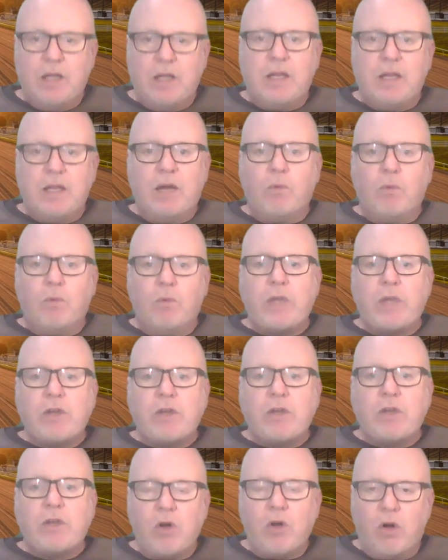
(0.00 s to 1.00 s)
Now, we
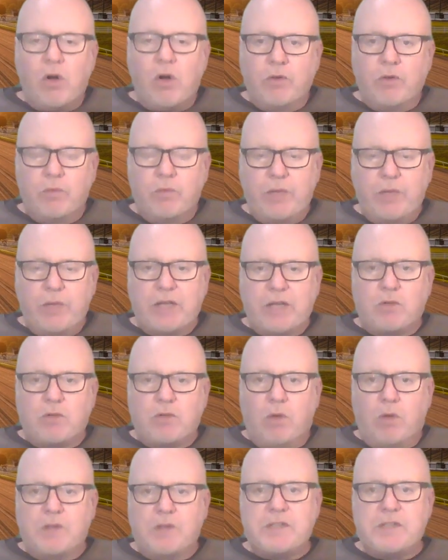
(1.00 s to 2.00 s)
hung on. We had
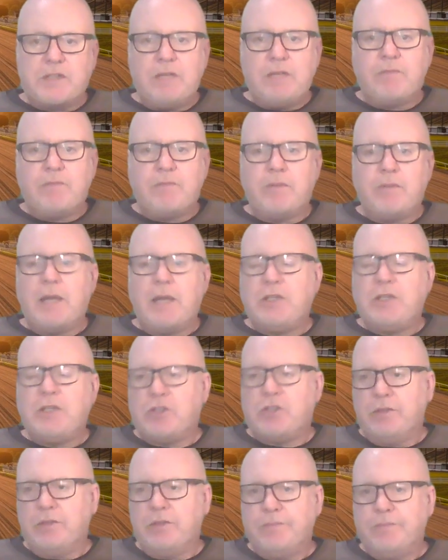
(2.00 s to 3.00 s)
quality
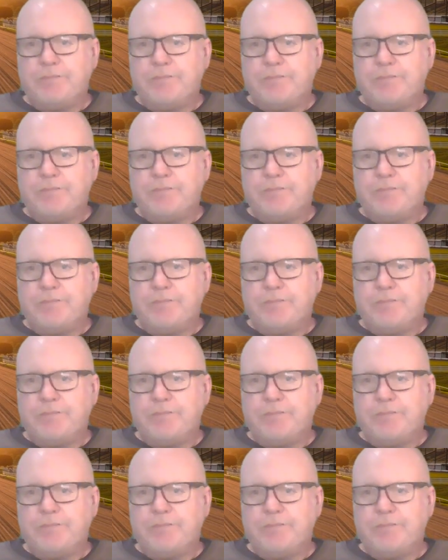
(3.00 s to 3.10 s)
information.